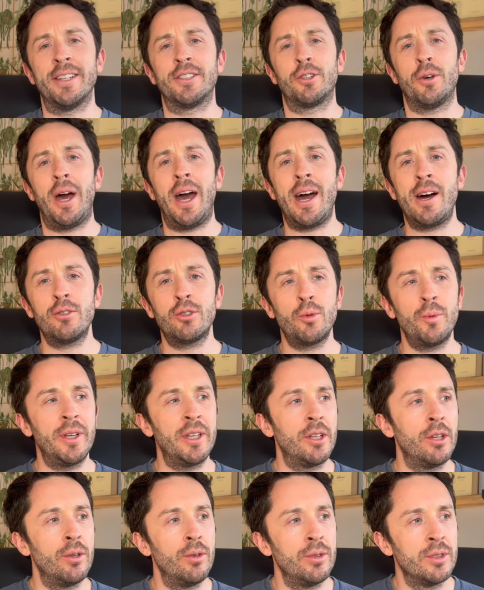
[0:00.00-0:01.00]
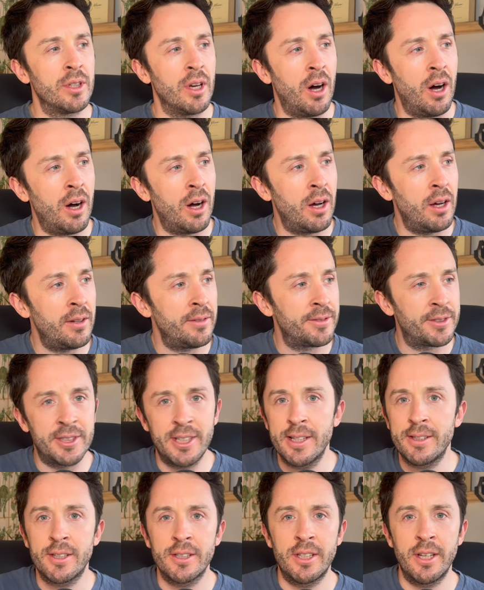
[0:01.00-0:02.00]
so how do we use our
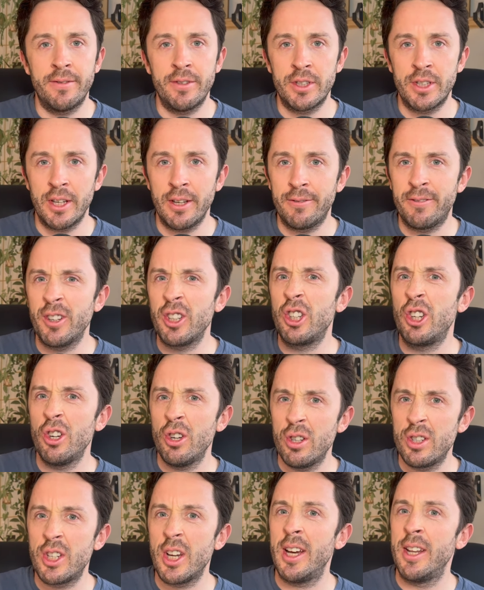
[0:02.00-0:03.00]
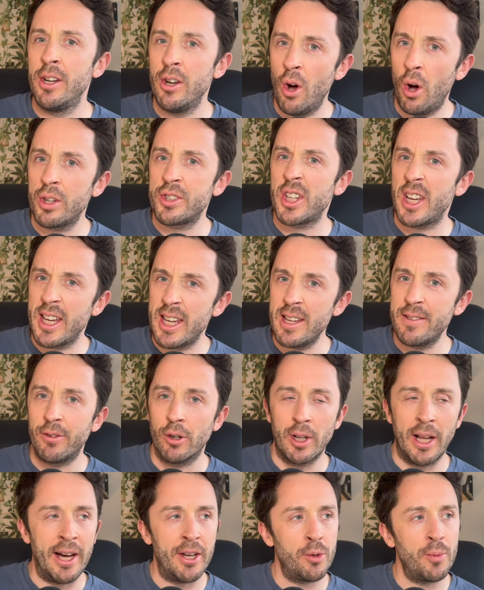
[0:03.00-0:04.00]
sensitivity for good and not evil?
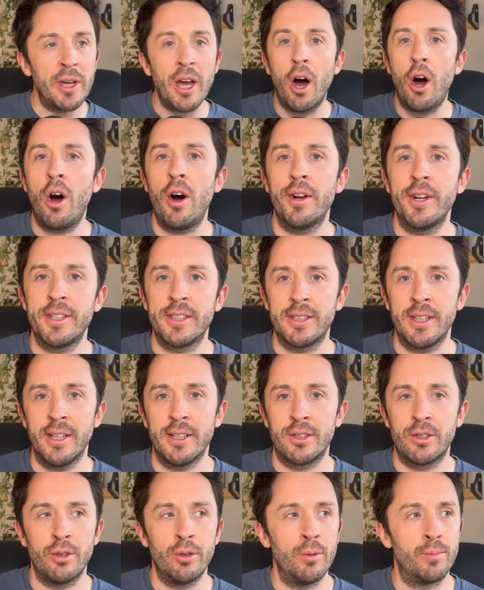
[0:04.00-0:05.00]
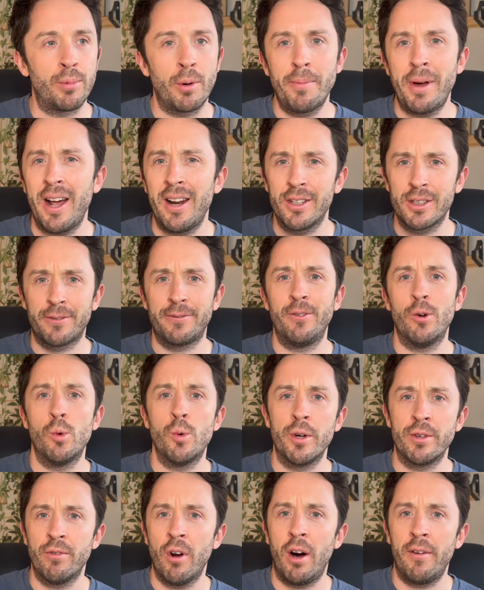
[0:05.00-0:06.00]
How do we harness it to propel us
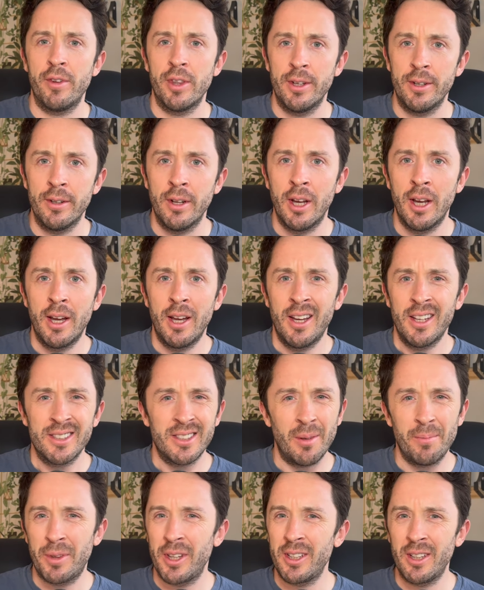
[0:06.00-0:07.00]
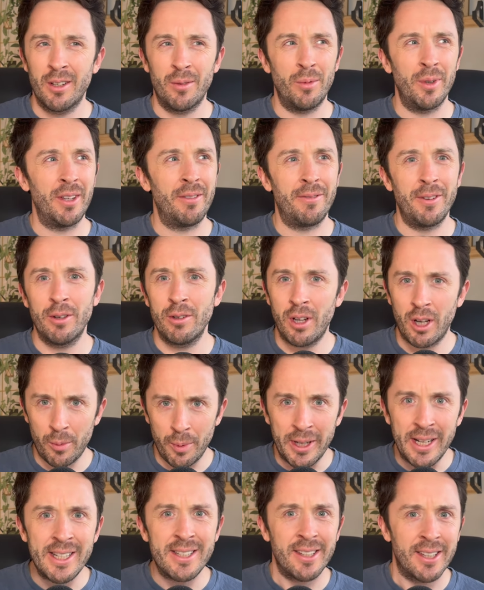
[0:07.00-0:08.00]
forward rather than something that we feel like we
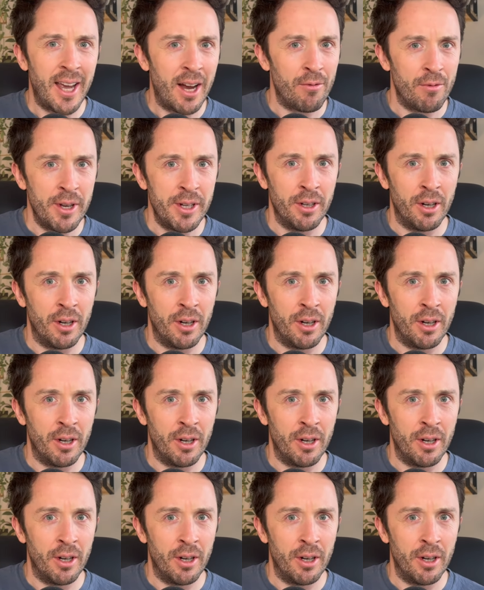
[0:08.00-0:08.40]
need to get rid